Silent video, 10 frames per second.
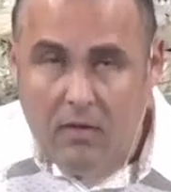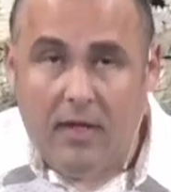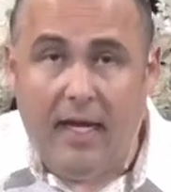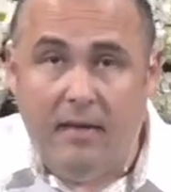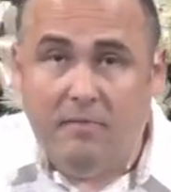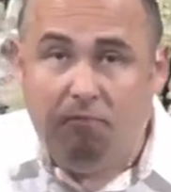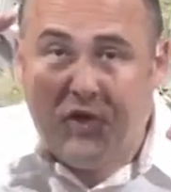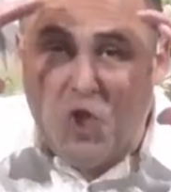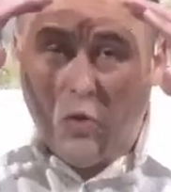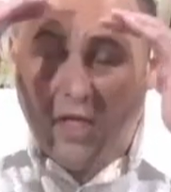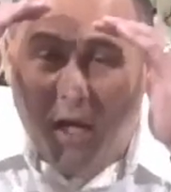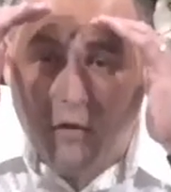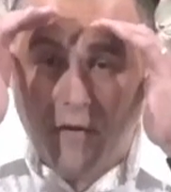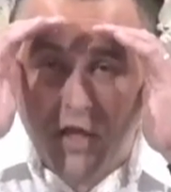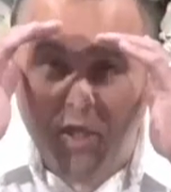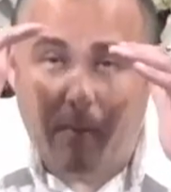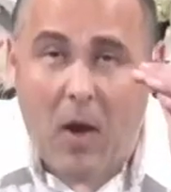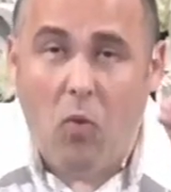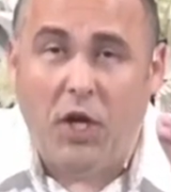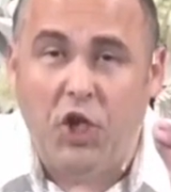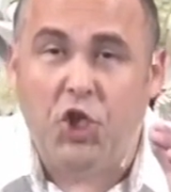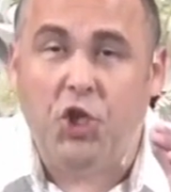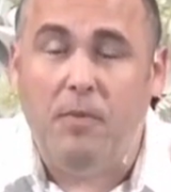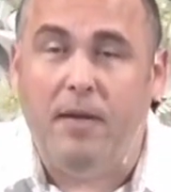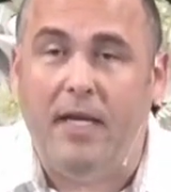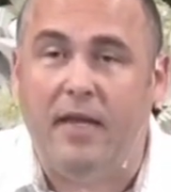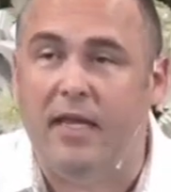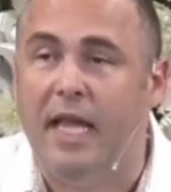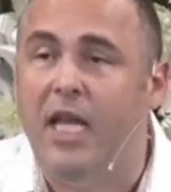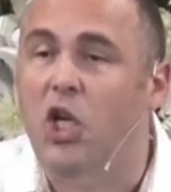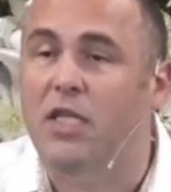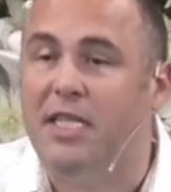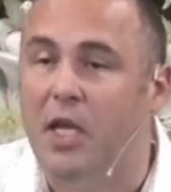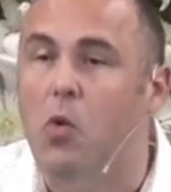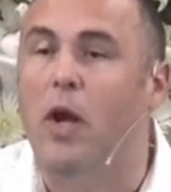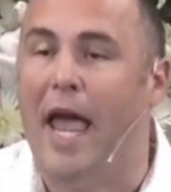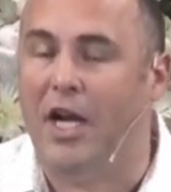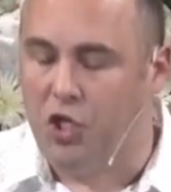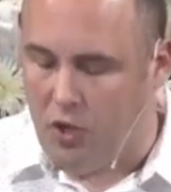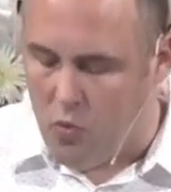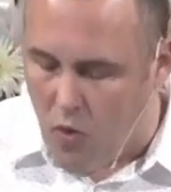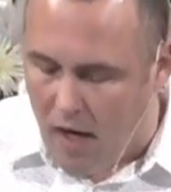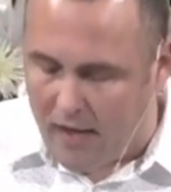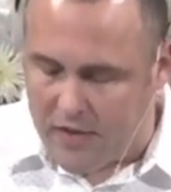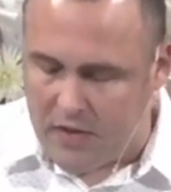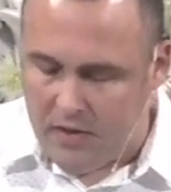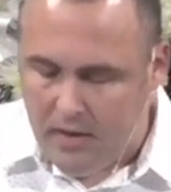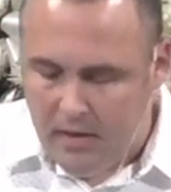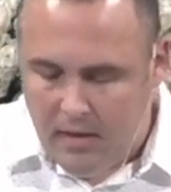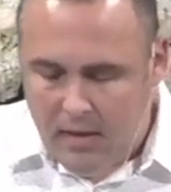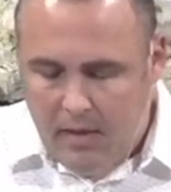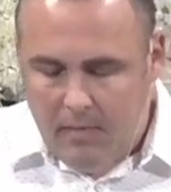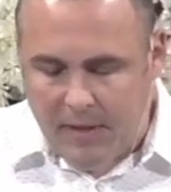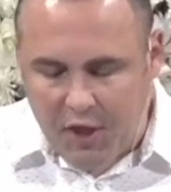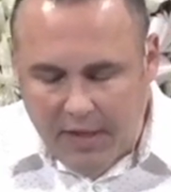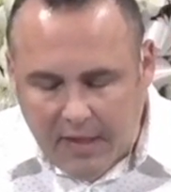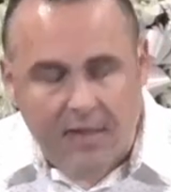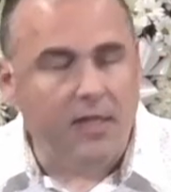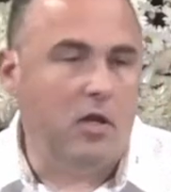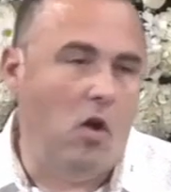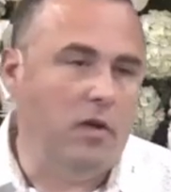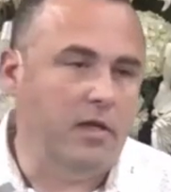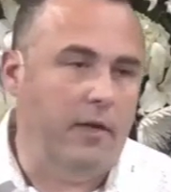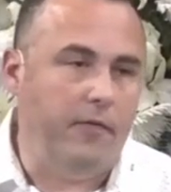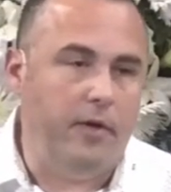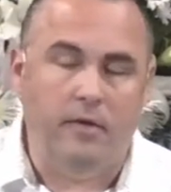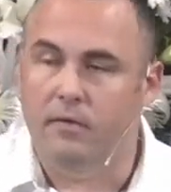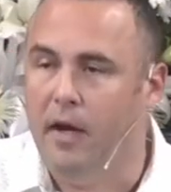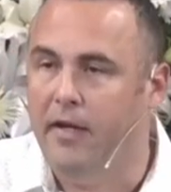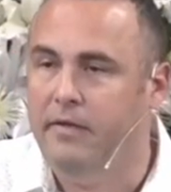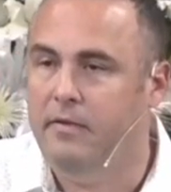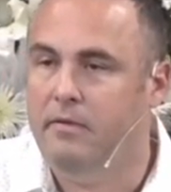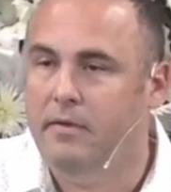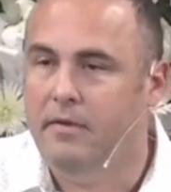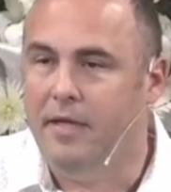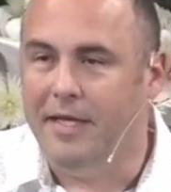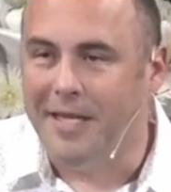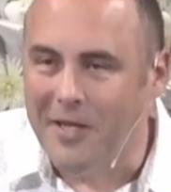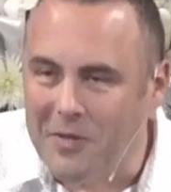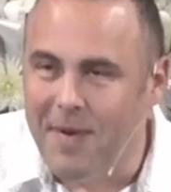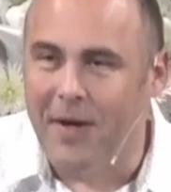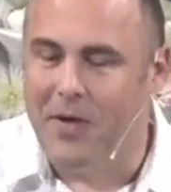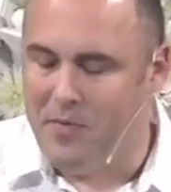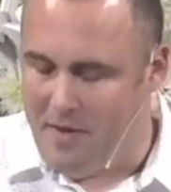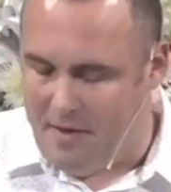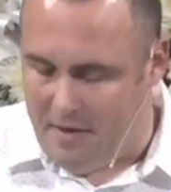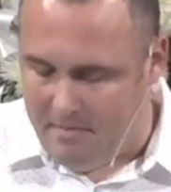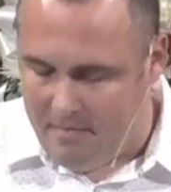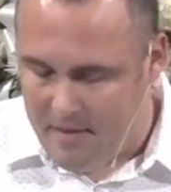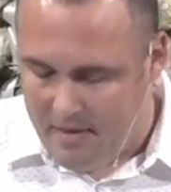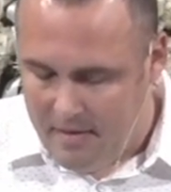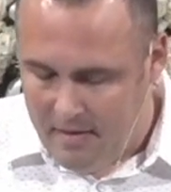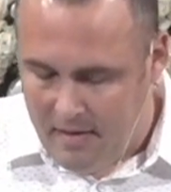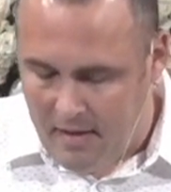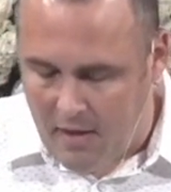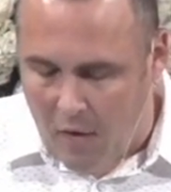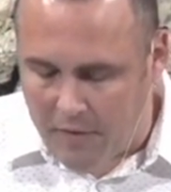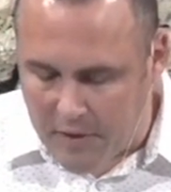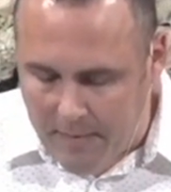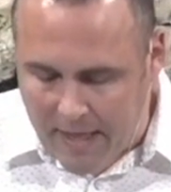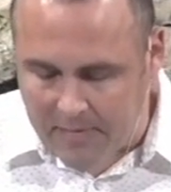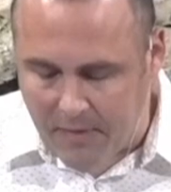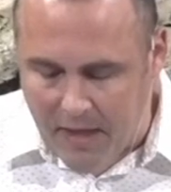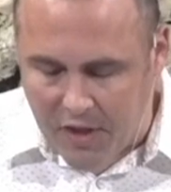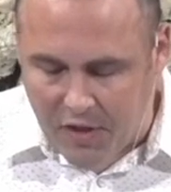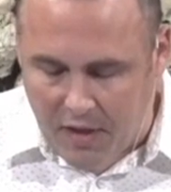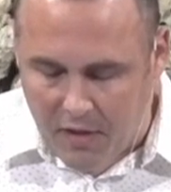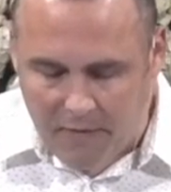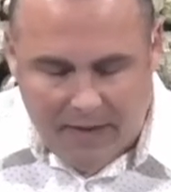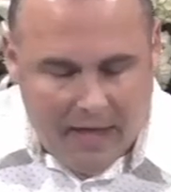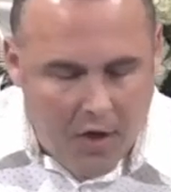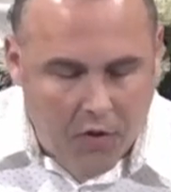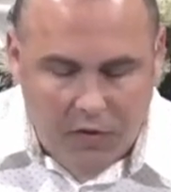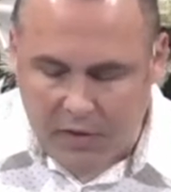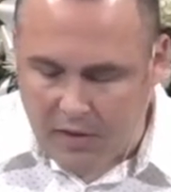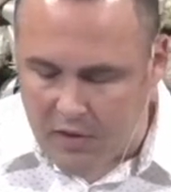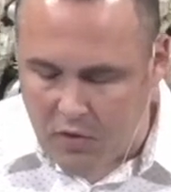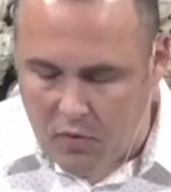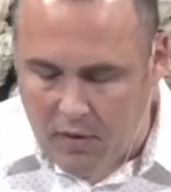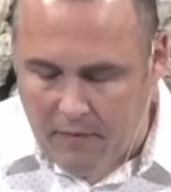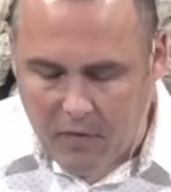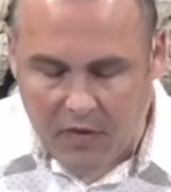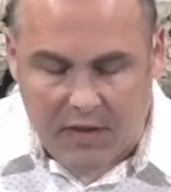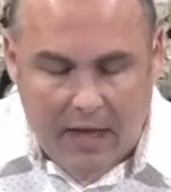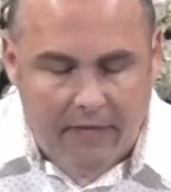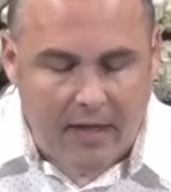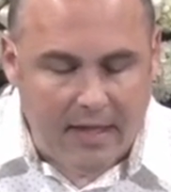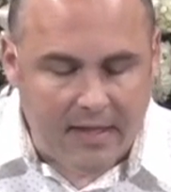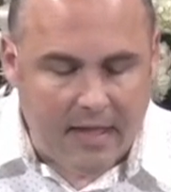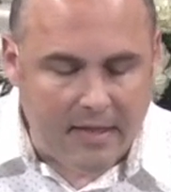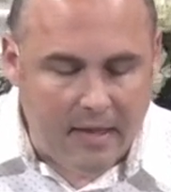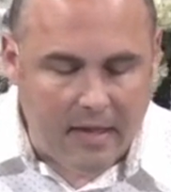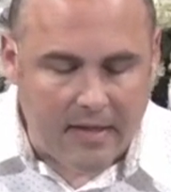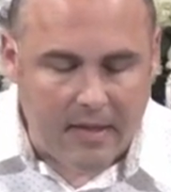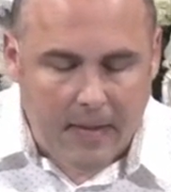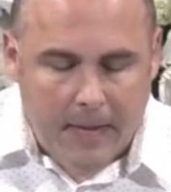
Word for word: They so tunnel visioned about what it should be that they couldn't see what actually was. But Jesus is long suffering, right? Continues bearing with them. He offers him an explanation here of the characters in the story in verse 7. He says this